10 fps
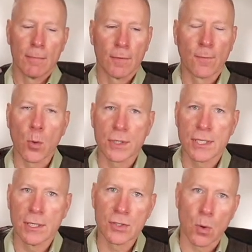
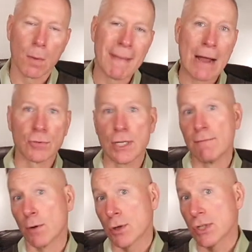forces, or
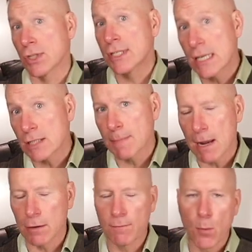mounted versus
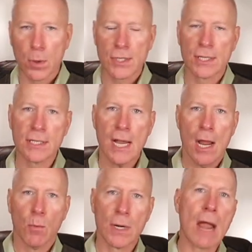dismounted forces.
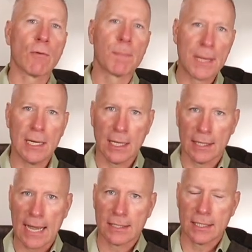We're not
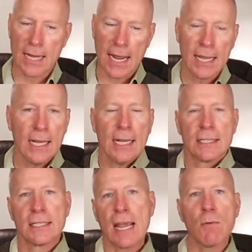repeating that today.
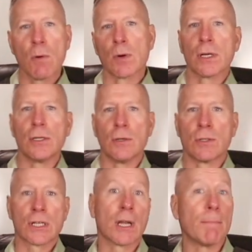Today, what we're going to do
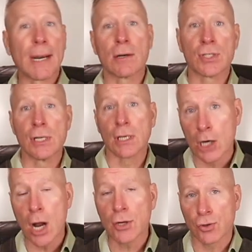is a comparison and
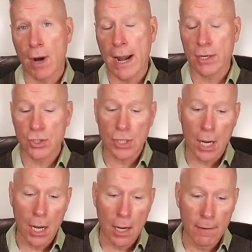contrast
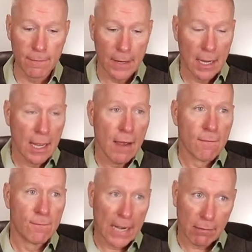of
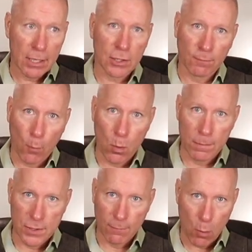various
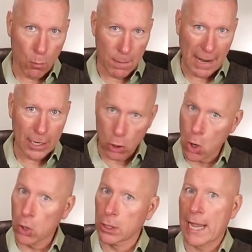forms of what we might
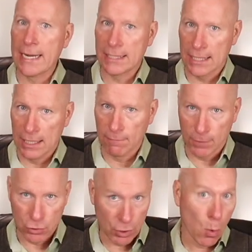call light
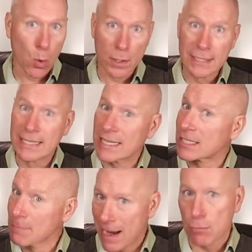infantry or
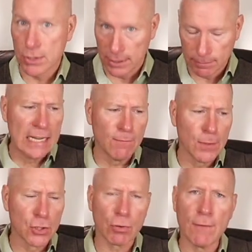dismounted
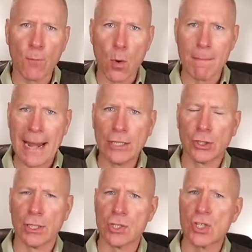infantry
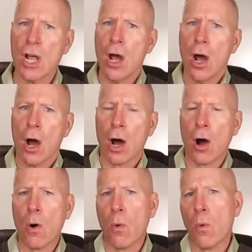formations.
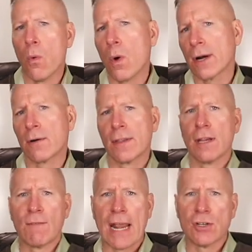What are the
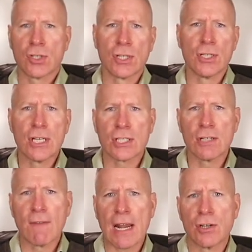advantages and
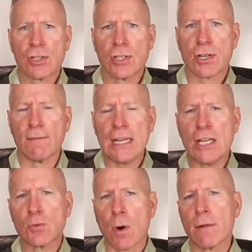disadvantages of
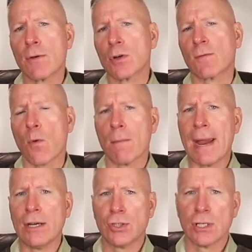each one of those
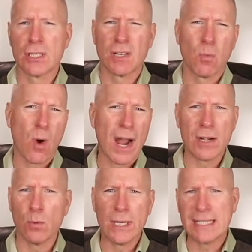formations, and why
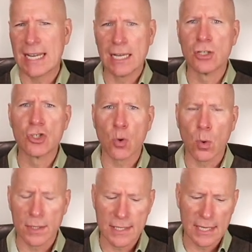do we tend
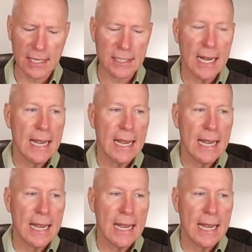towards these?